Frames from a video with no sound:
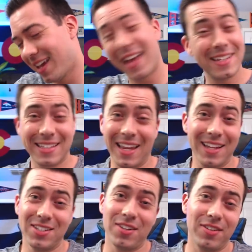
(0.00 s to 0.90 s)
I just
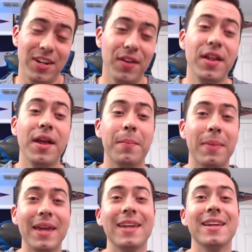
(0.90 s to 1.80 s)
can't talk right now.
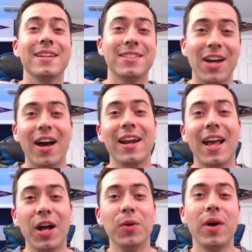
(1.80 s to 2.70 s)

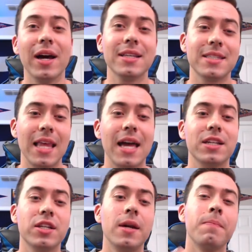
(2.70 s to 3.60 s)

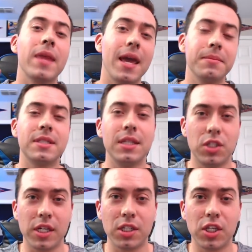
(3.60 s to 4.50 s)
Bit.ly/mccheatsheet. MC
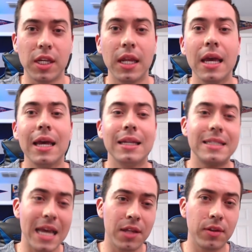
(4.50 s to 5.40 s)
cheat sheet.
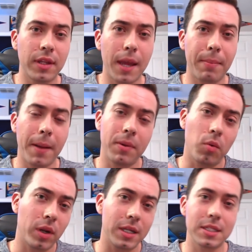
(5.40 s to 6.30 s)
Download that puppy.
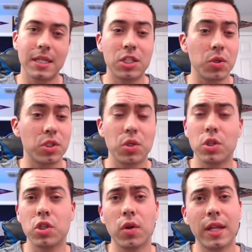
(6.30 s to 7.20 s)
We're going to send you, as soon
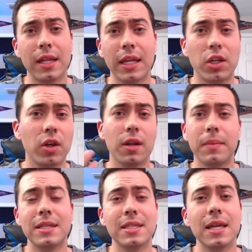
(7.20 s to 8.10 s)
as you go to that link, you're going to
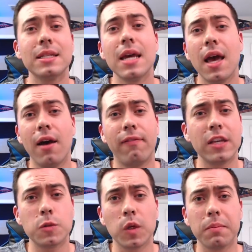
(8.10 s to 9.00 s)
be sent a
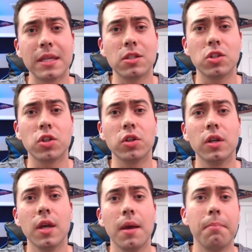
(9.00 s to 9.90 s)
Facebook
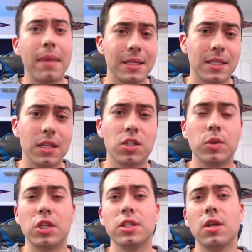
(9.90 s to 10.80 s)
Messenger message,
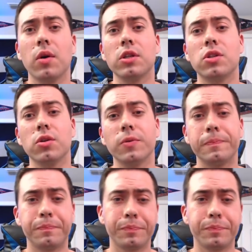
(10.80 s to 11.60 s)
which is going to